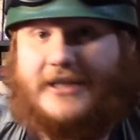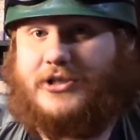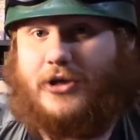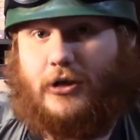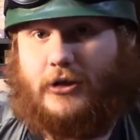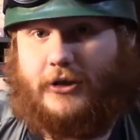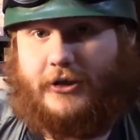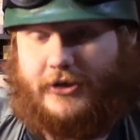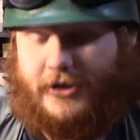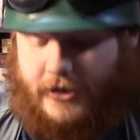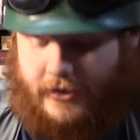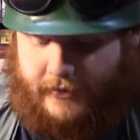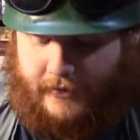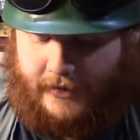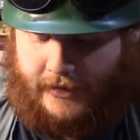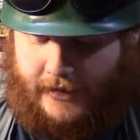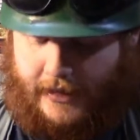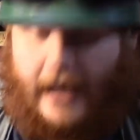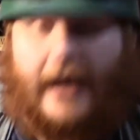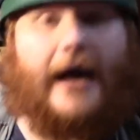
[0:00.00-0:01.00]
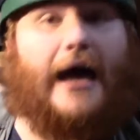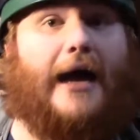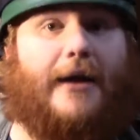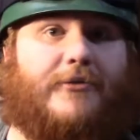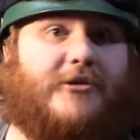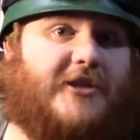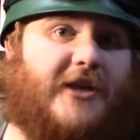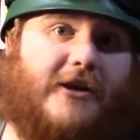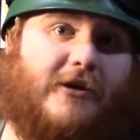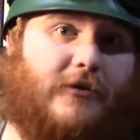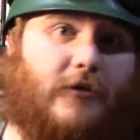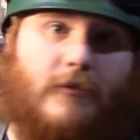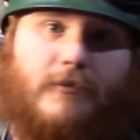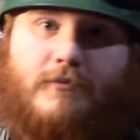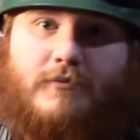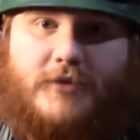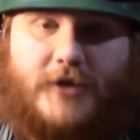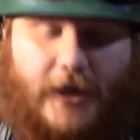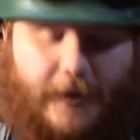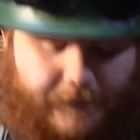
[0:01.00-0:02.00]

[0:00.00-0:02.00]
all on you. I recycle, so